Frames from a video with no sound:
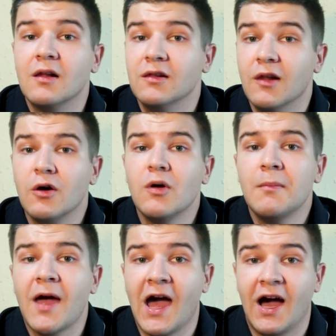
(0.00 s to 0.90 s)

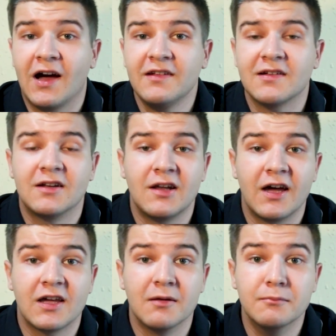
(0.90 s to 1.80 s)
Loeb has,
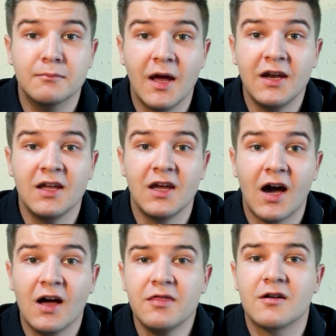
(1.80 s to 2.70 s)
unlike
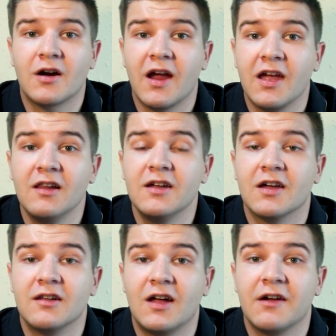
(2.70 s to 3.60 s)
many other
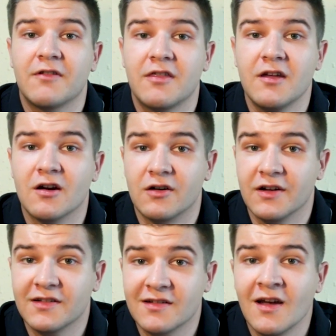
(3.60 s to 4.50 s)
alien life
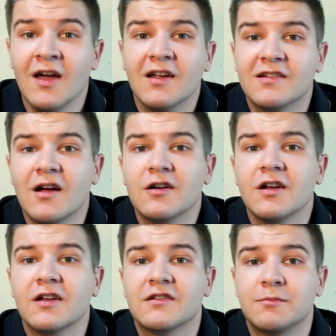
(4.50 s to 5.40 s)
theorists,
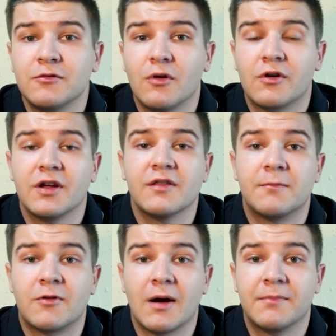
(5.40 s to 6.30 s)
started exploring
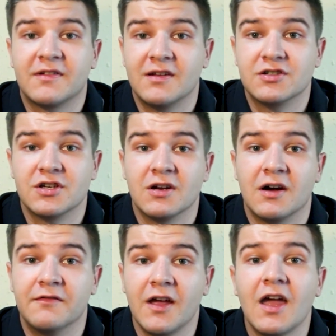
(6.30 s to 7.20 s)
the proposition
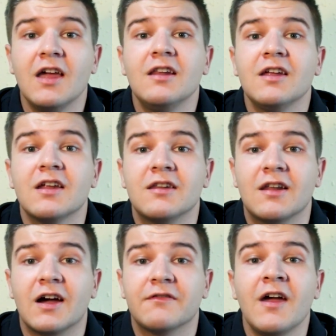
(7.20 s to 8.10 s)
of
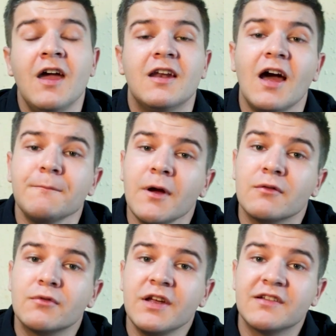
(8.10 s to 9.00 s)
alien life not
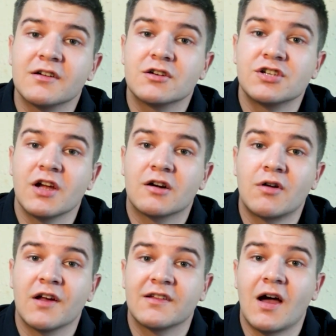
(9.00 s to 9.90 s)
by researching
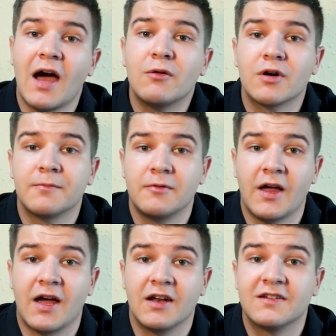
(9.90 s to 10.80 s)
across our
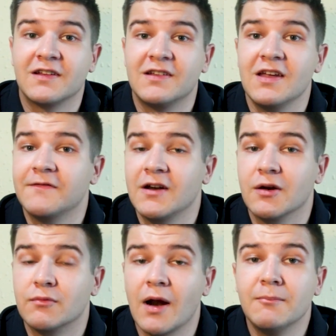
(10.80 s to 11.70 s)
planet to see if
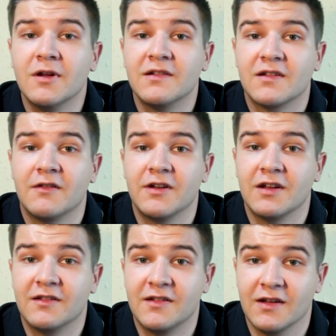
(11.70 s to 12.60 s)
any remnants of
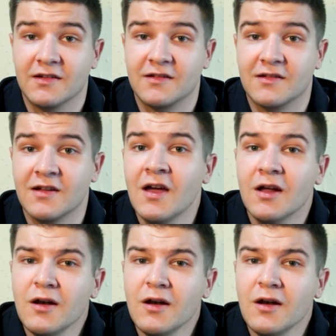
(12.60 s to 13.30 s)
it exists.